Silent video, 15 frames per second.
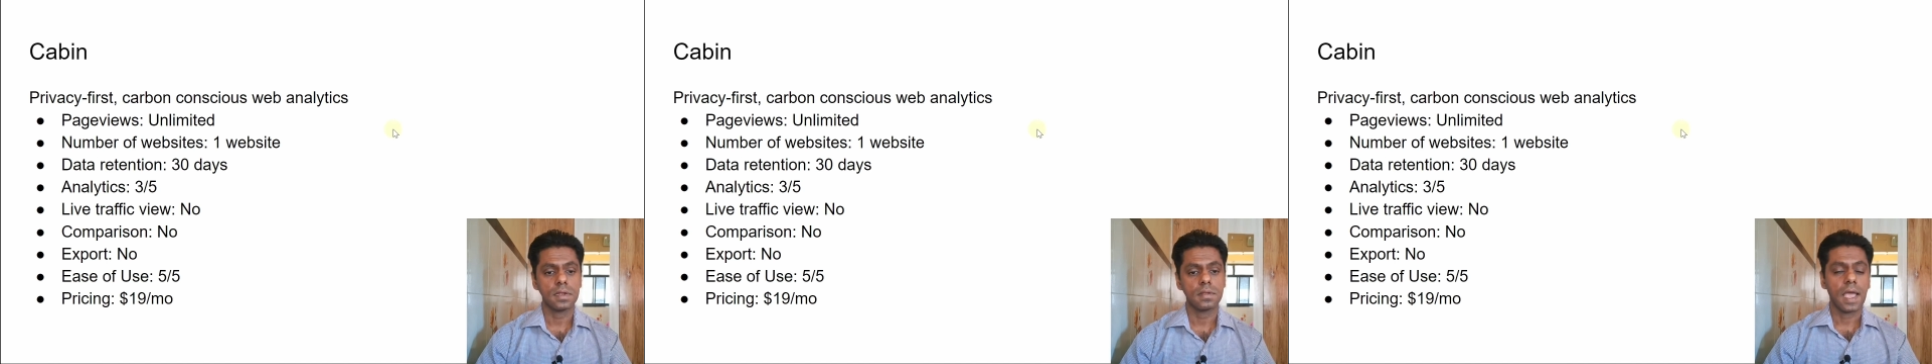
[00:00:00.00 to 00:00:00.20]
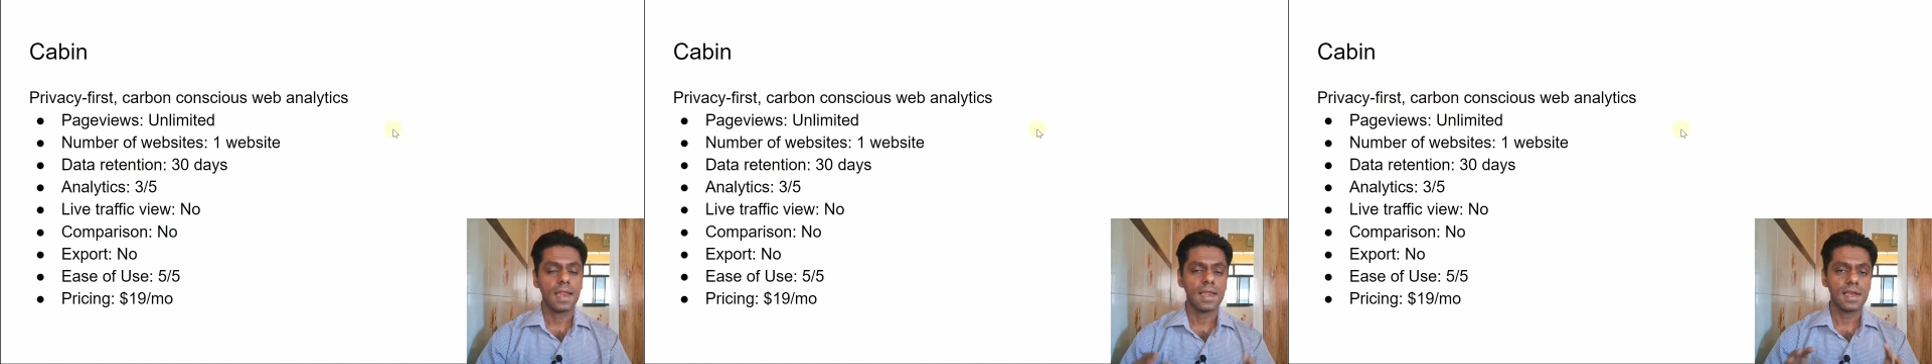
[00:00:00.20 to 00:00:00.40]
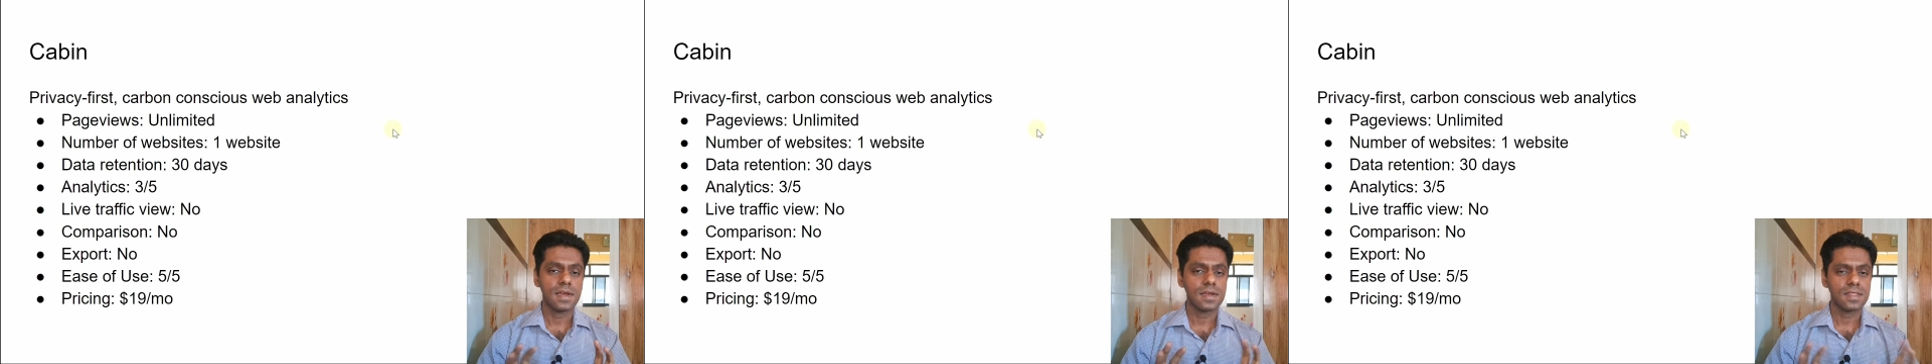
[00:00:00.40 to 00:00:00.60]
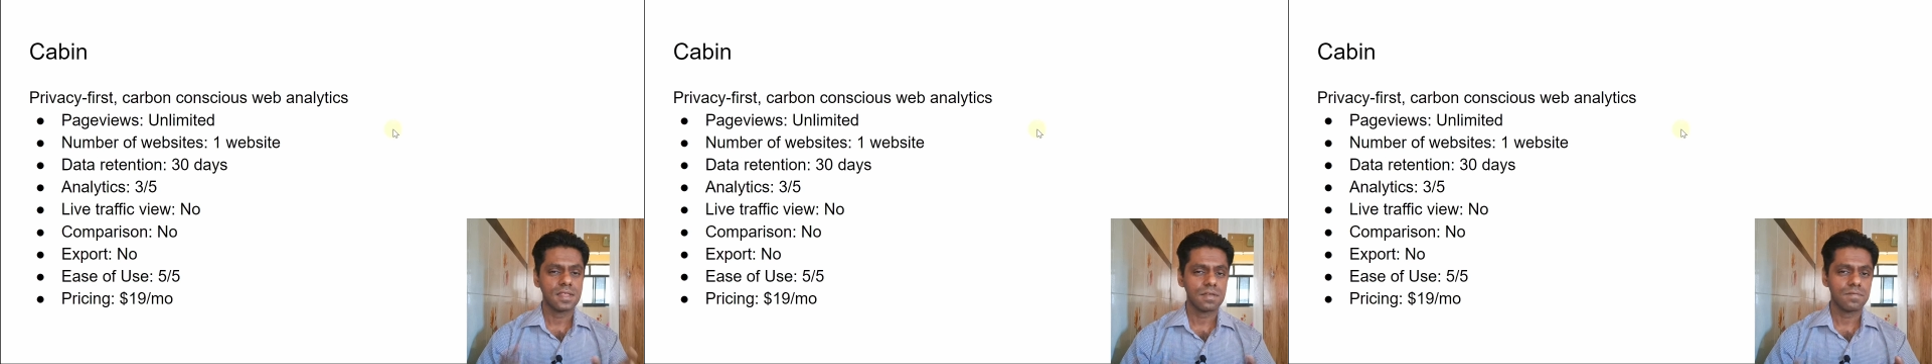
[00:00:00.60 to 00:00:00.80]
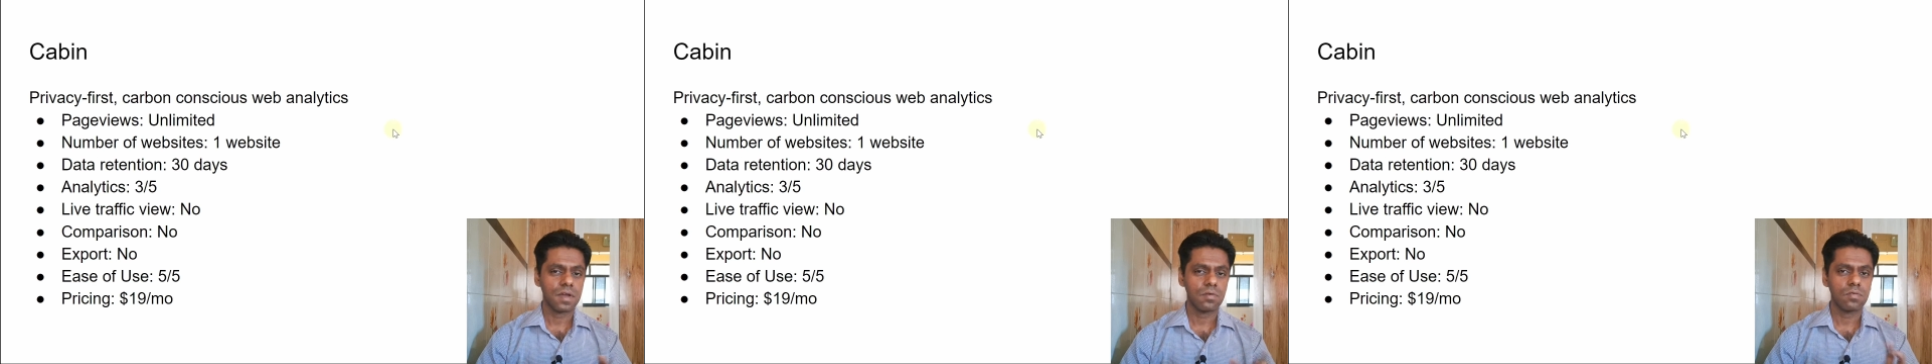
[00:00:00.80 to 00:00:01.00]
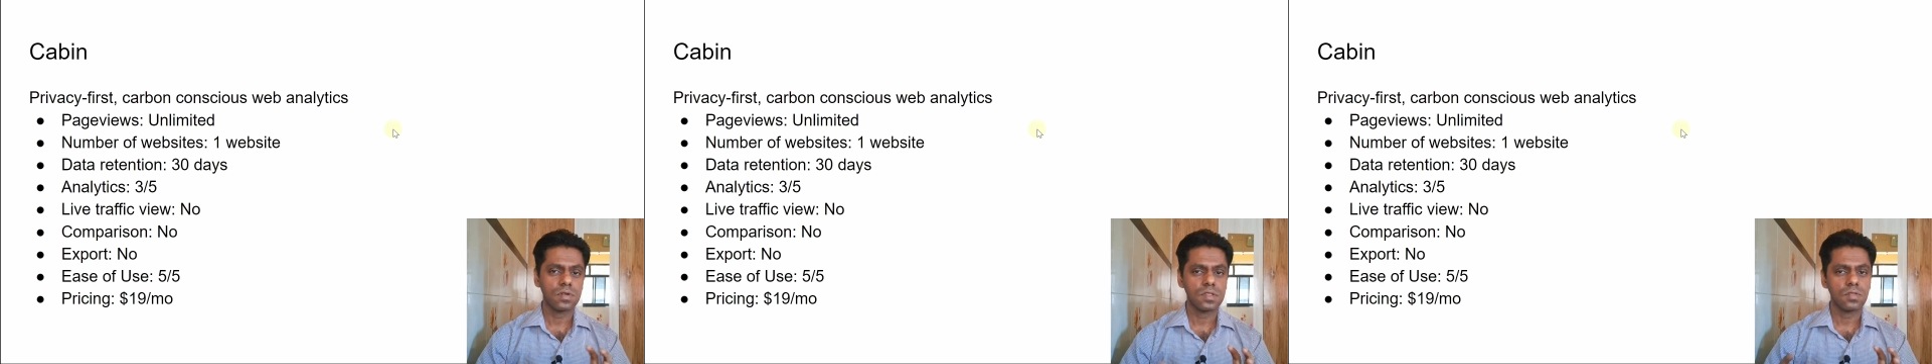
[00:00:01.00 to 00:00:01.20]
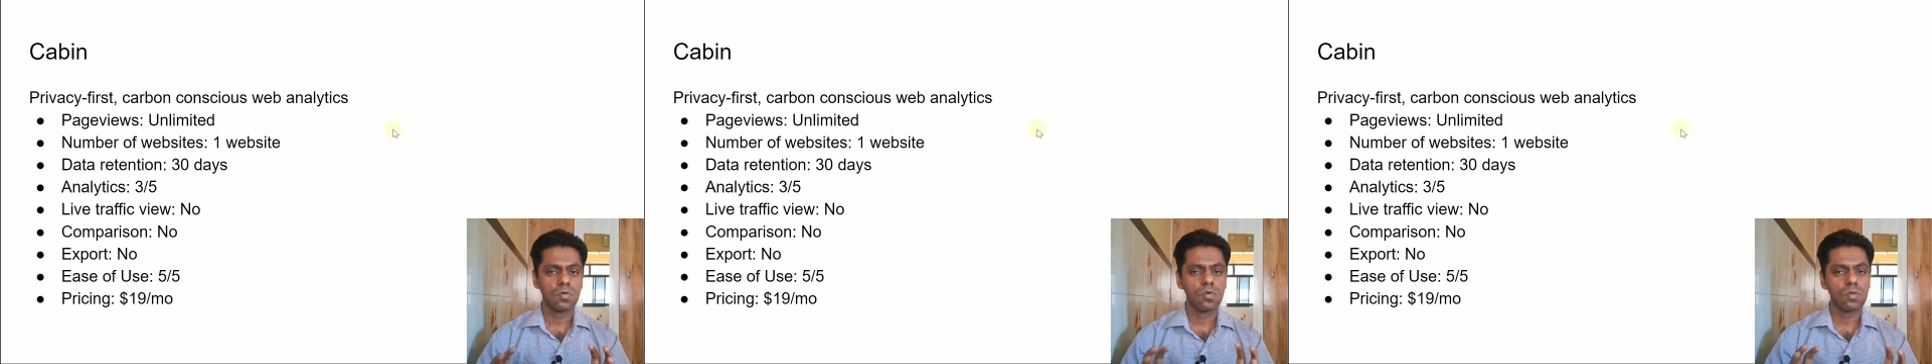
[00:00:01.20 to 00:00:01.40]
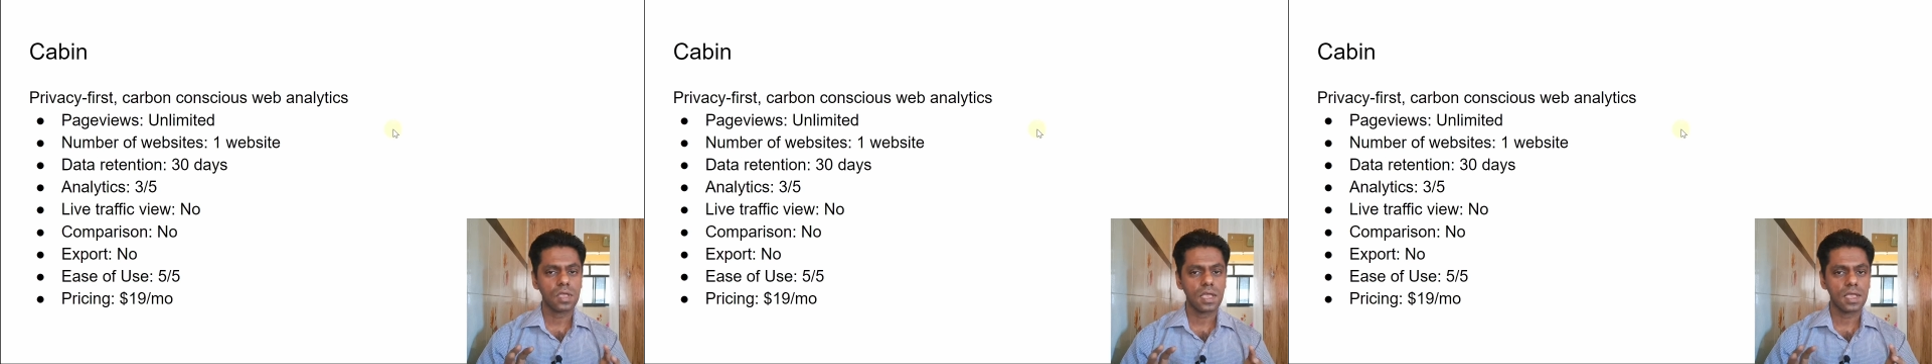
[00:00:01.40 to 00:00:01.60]
Analytics I found is
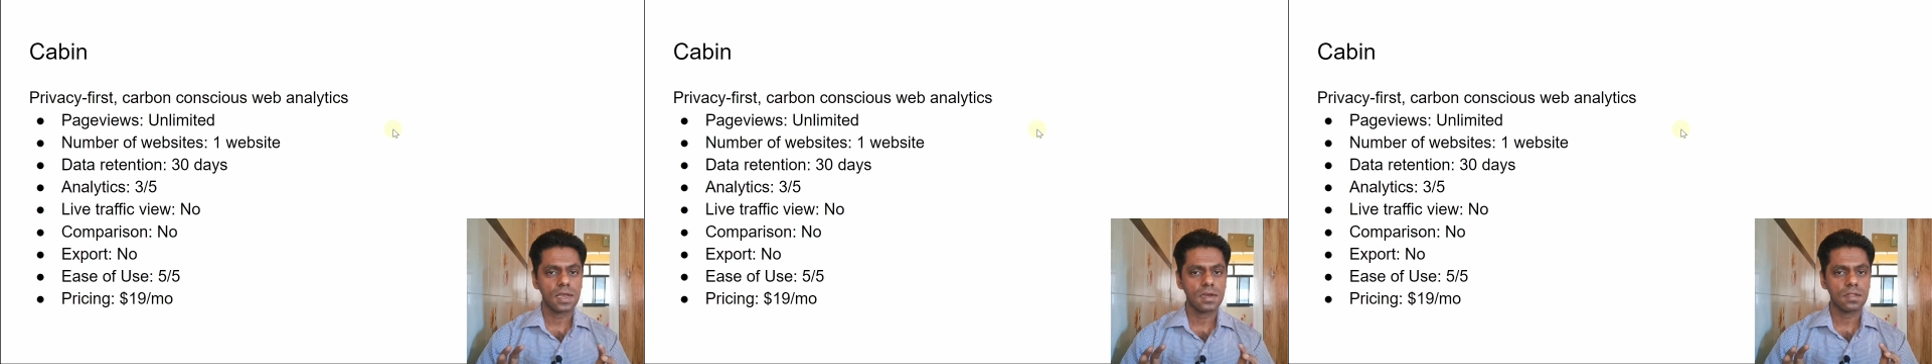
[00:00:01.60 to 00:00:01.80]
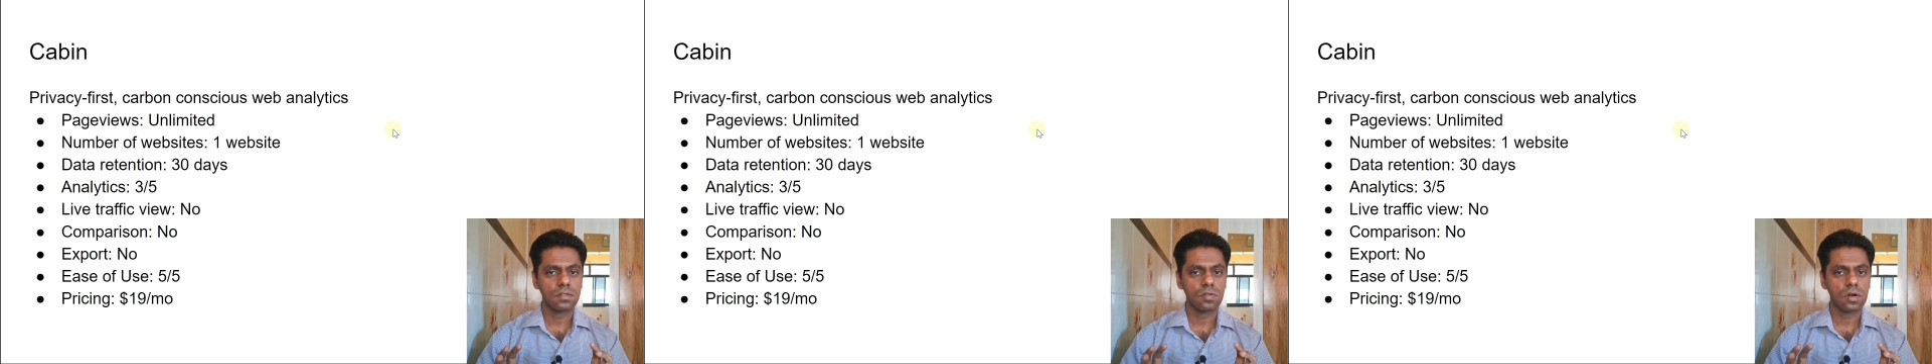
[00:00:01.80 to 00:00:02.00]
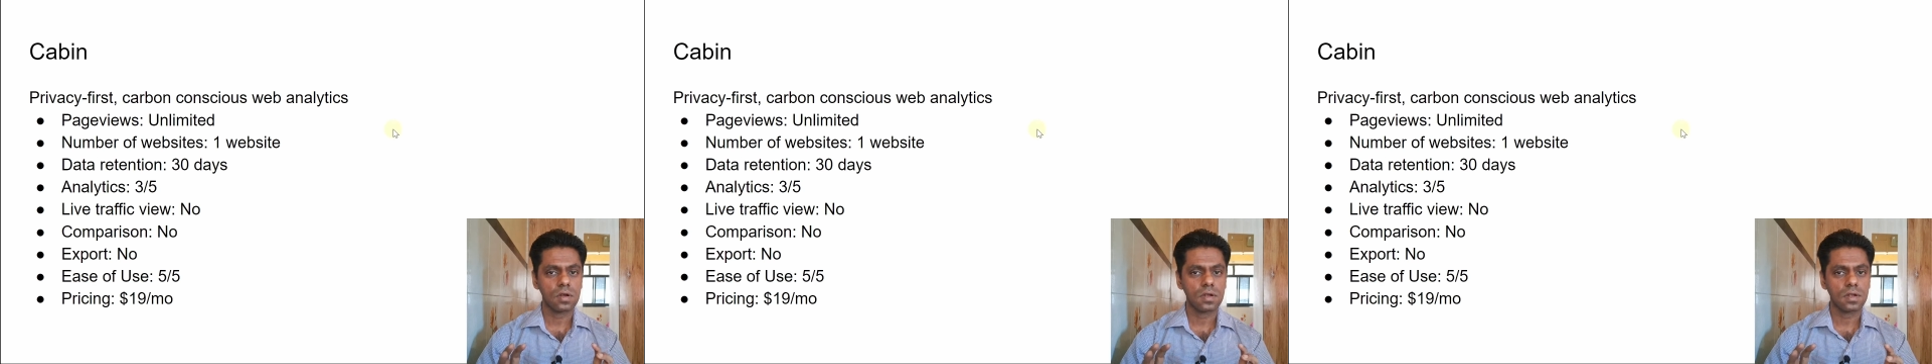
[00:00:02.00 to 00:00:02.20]
okay, it's not